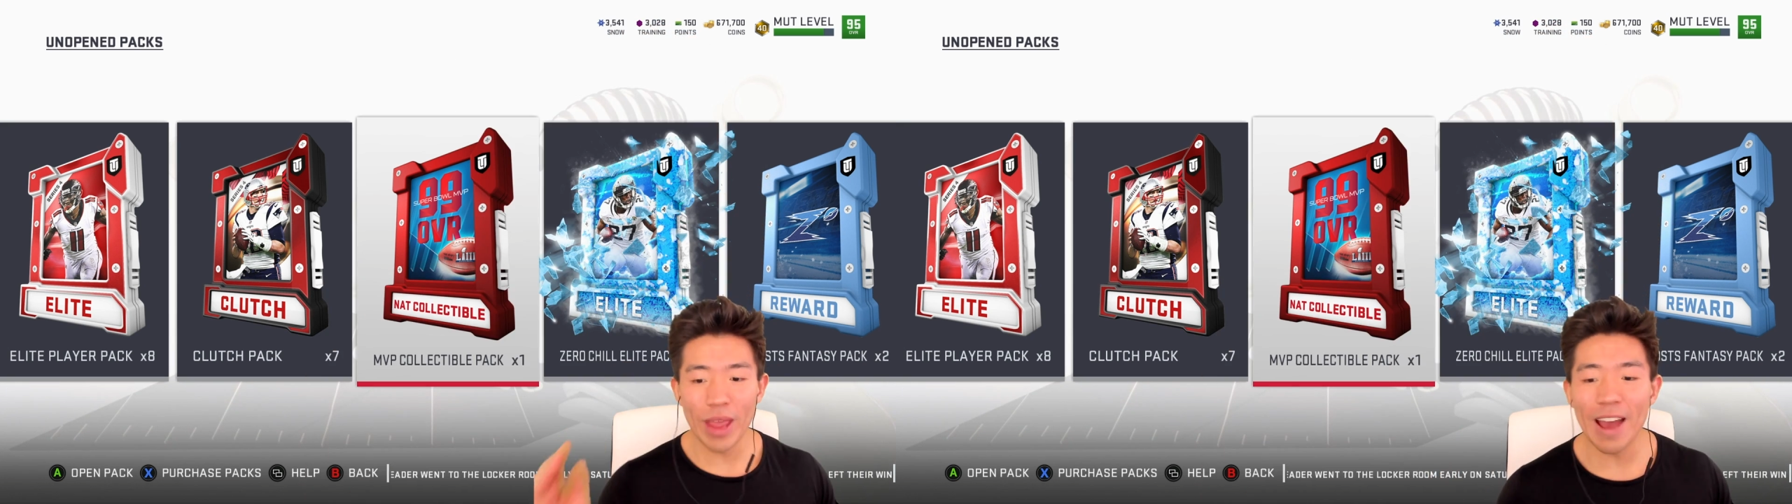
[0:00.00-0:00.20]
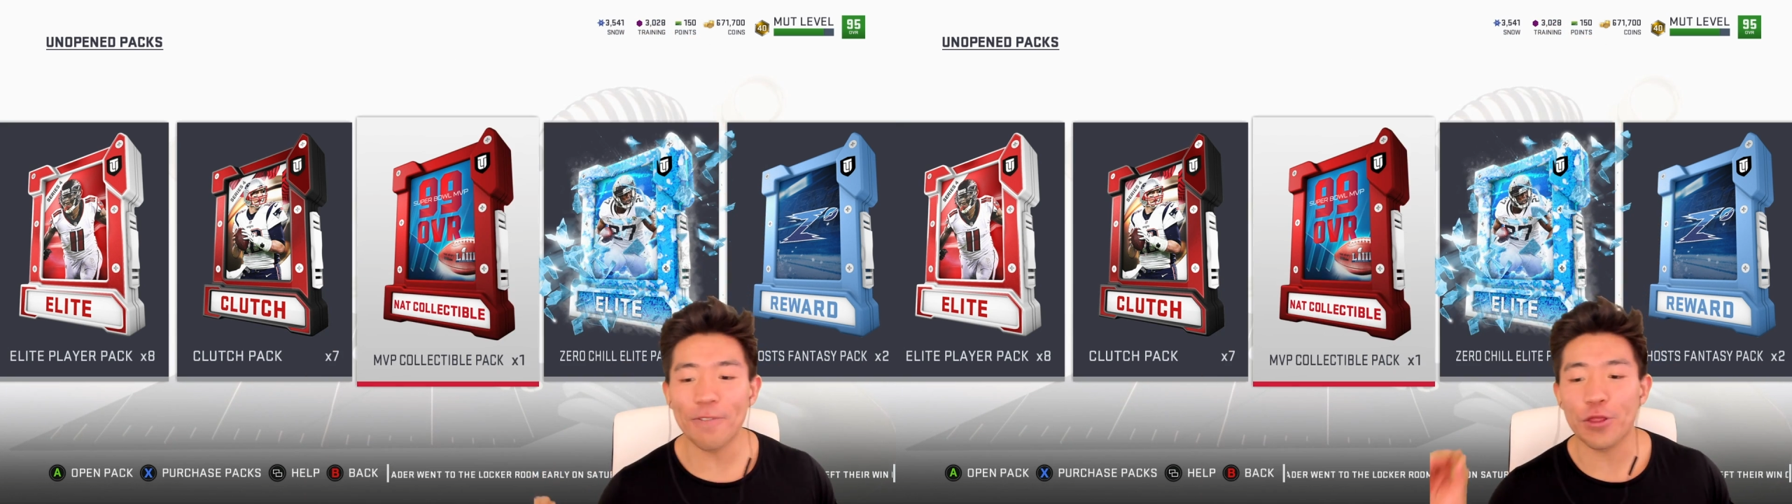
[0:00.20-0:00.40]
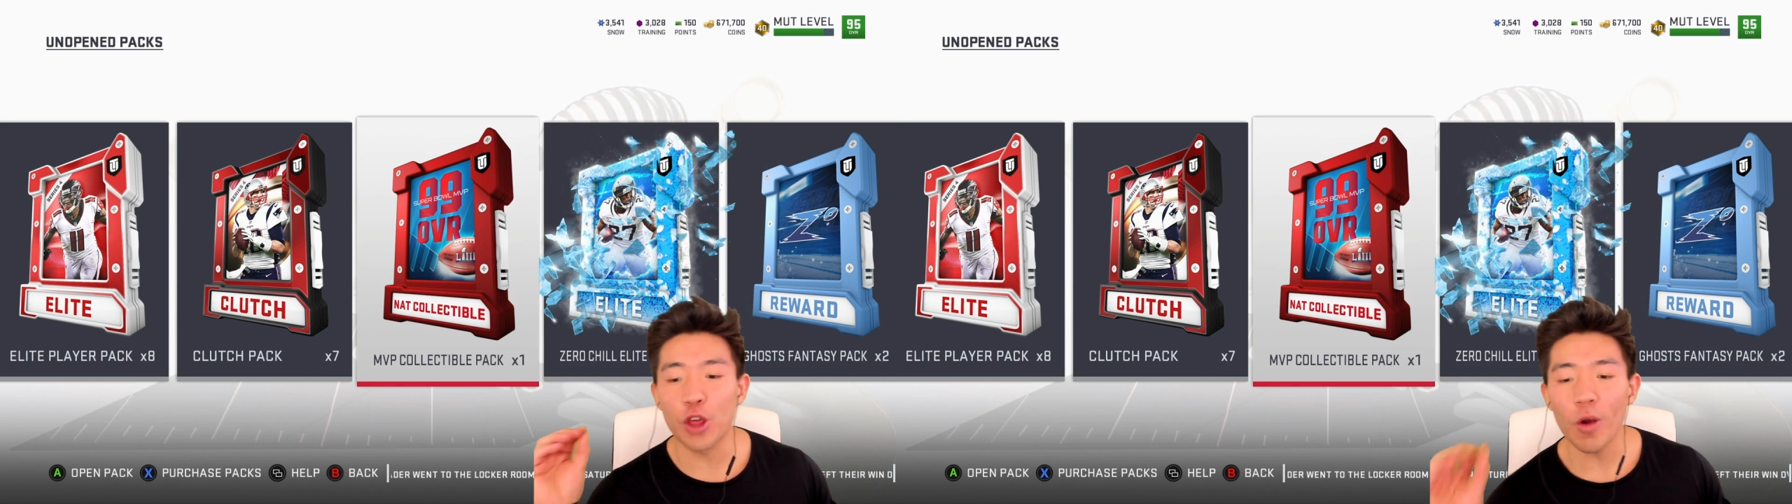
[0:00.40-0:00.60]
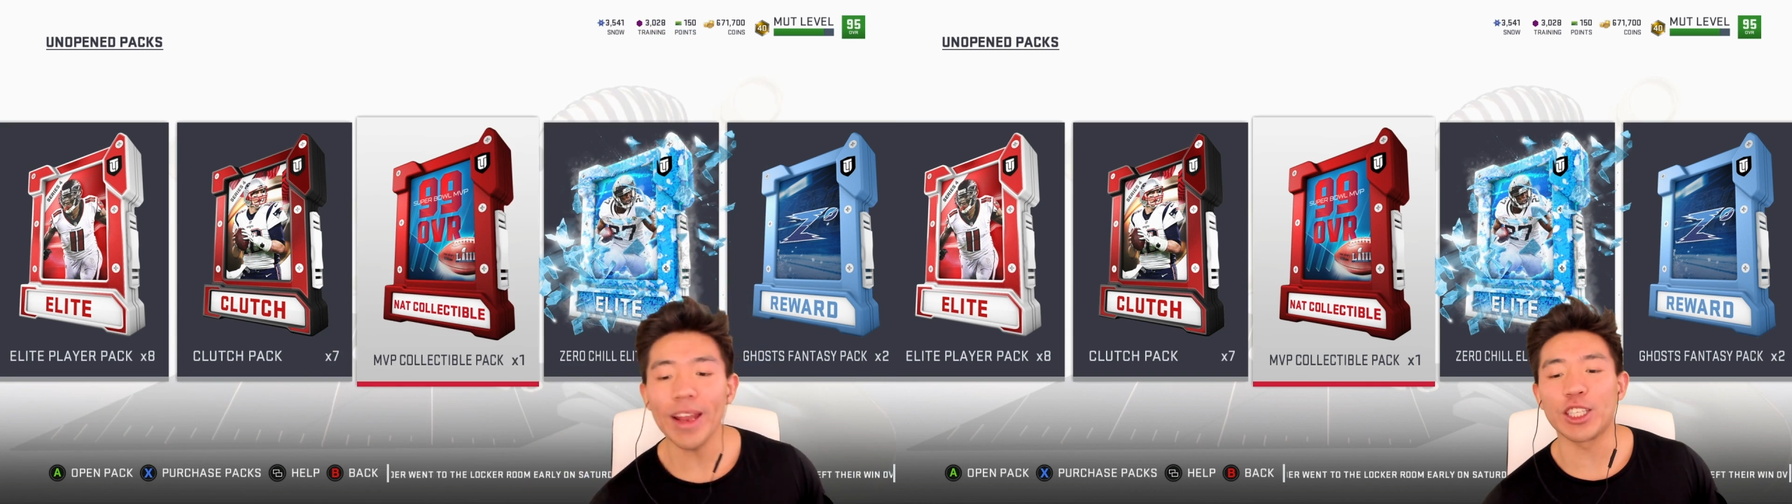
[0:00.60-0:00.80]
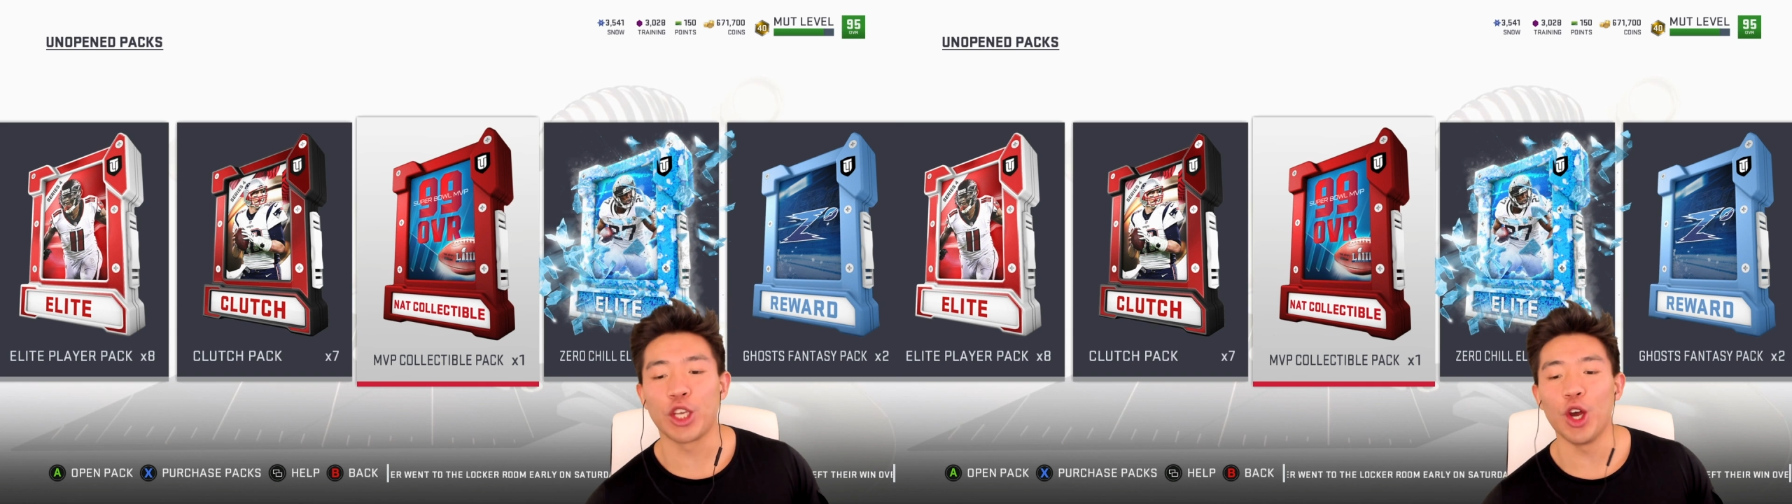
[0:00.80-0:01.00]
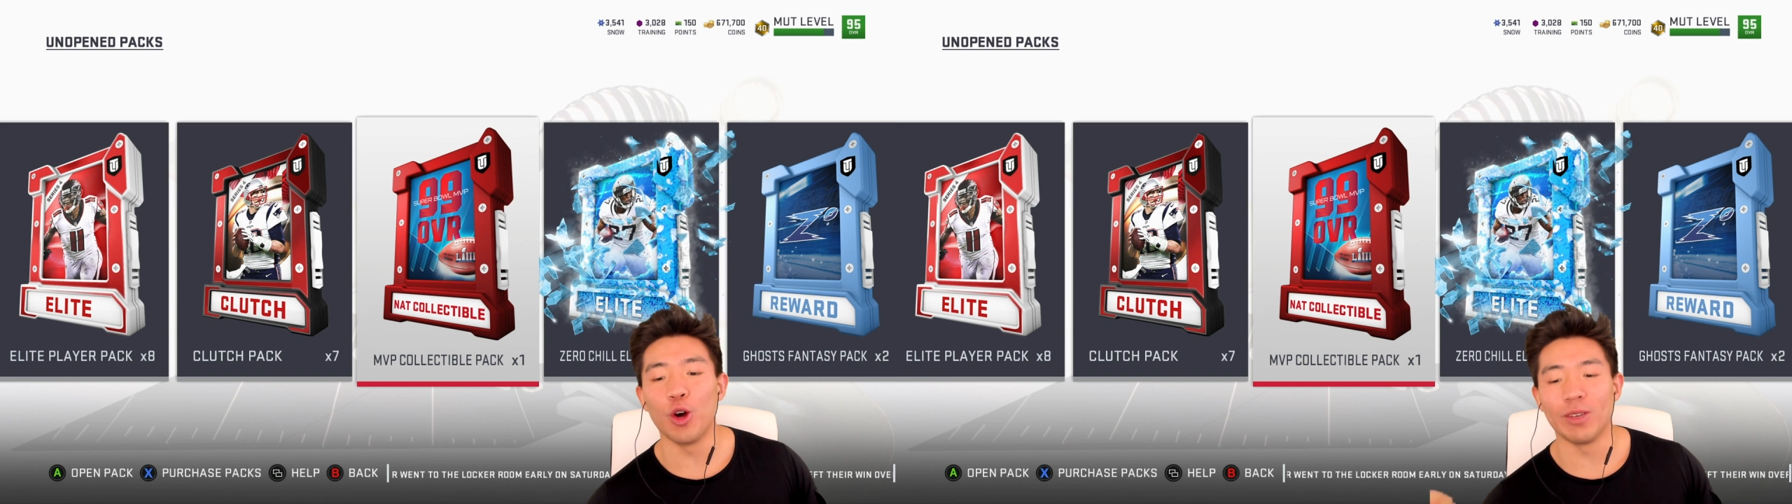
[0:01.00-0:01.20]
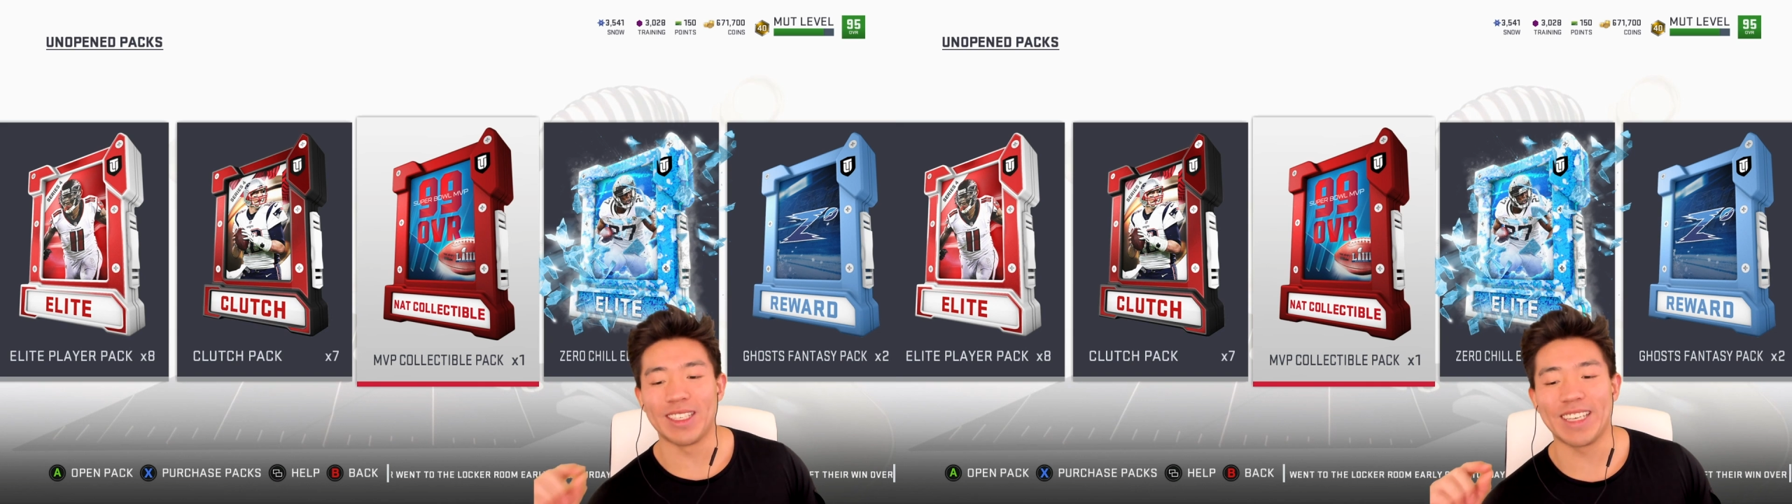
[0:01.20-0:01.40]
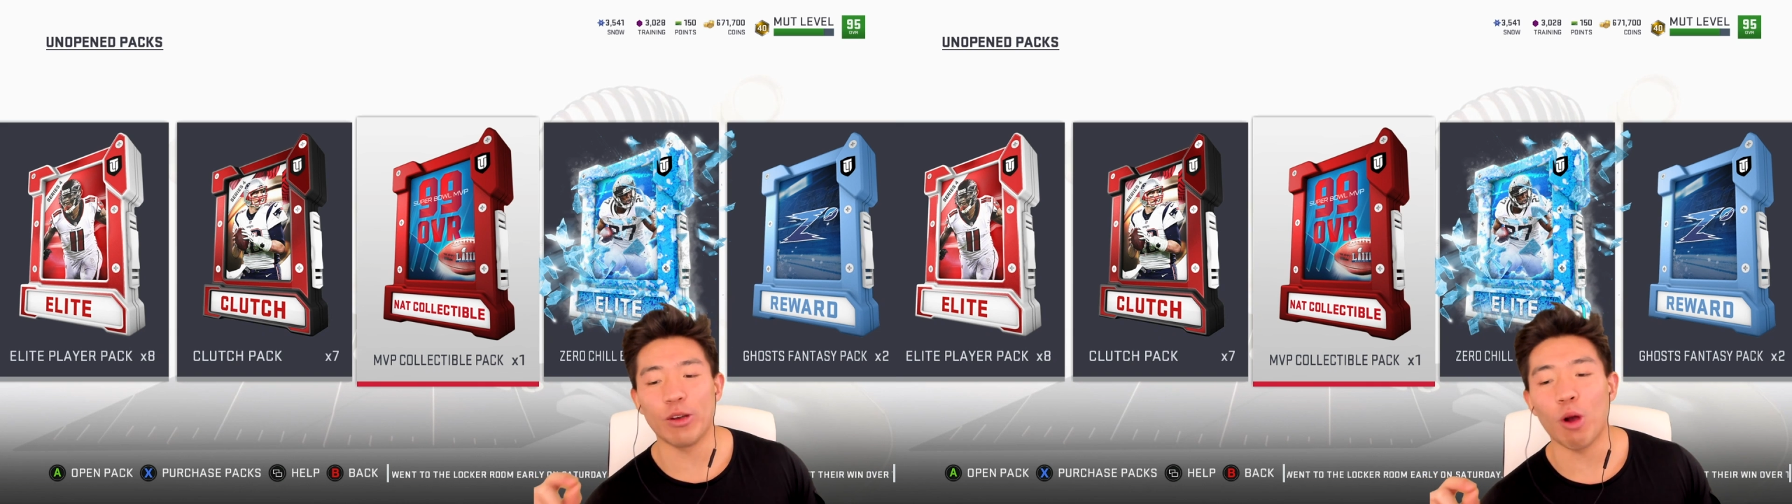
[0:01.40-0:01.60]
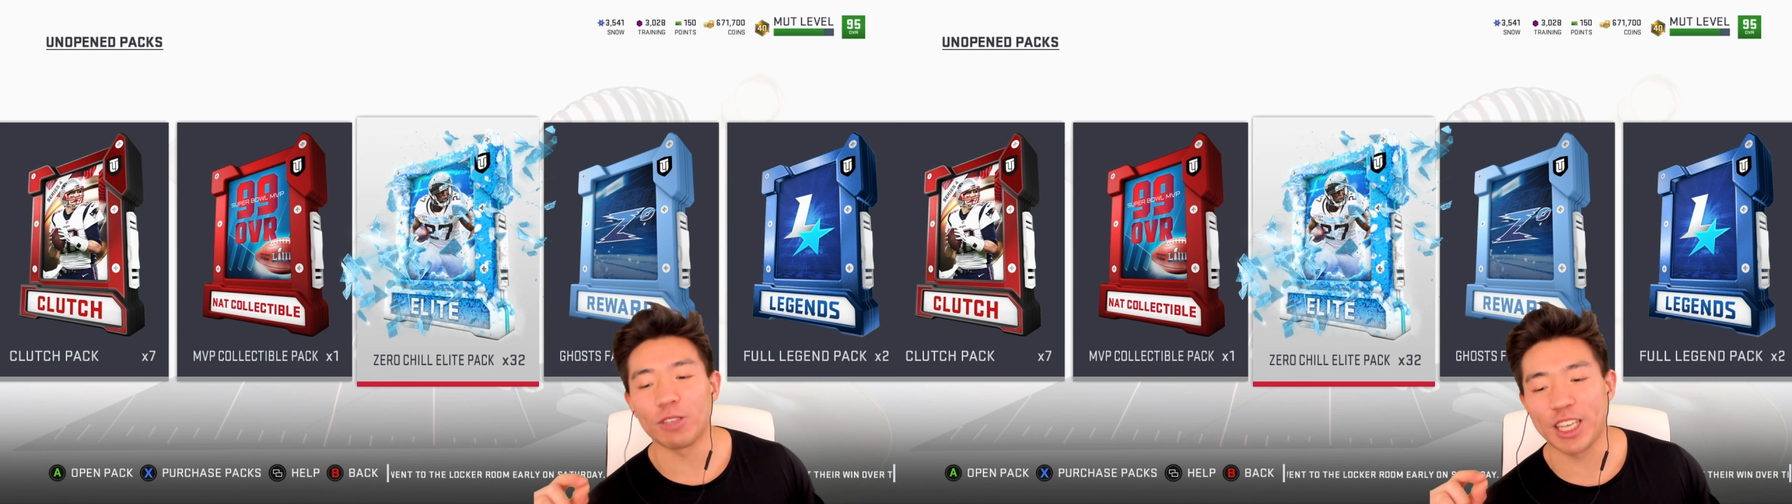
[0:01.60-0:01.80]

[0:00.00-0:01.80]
have 32 Zero